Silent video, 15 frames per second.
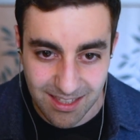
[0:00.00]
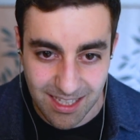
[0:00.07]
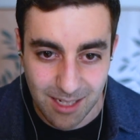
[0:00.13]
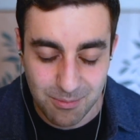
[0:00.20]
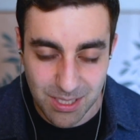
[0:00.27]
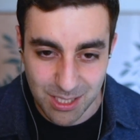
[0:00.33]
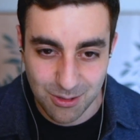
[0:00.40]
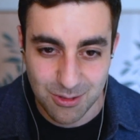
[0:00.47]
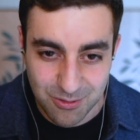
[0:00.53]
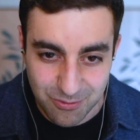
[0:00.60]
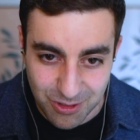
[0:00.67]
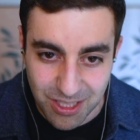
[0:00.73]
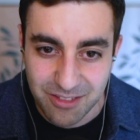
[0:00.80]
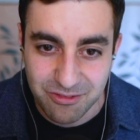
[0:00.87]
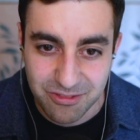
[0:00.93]
be used for
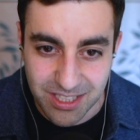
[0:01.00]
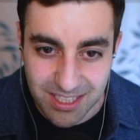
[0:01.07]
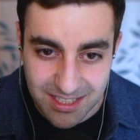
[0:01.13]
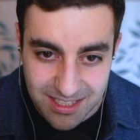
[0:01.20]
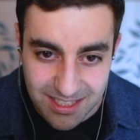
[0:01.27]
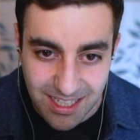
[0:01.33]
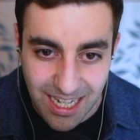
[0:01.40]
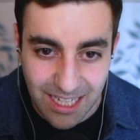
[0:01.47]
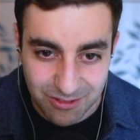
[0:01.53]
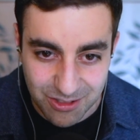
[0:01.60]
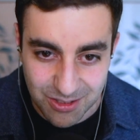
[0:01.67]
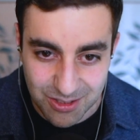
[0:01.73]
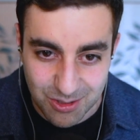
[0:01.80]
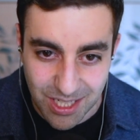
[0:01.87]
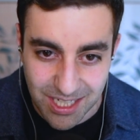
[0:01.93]
inference after
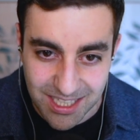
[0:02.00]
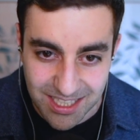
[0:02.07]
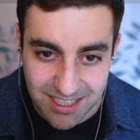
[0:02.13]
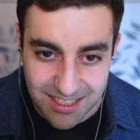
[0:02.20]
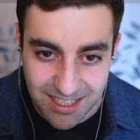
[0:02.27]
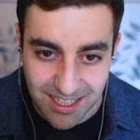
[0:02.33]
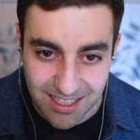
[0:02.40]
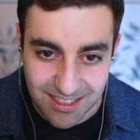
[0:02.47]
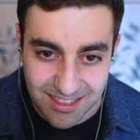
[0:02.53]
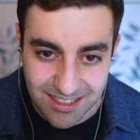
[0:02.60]
the training is done?